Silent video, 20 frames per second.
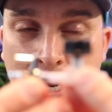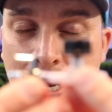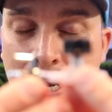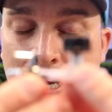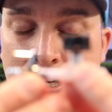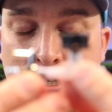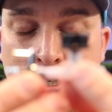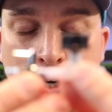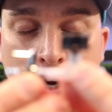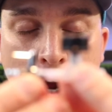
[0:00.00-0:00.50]

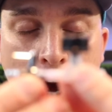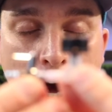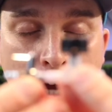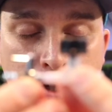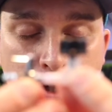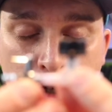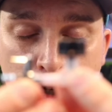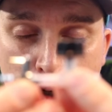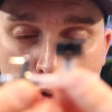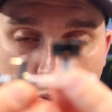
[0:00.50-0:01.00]
It's not
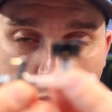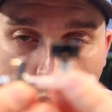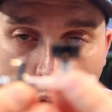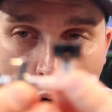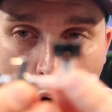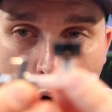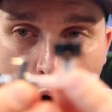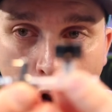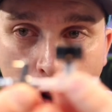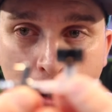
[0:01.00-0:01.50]

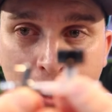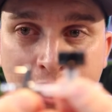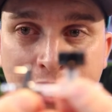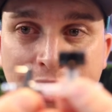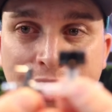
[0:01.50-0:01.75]
small.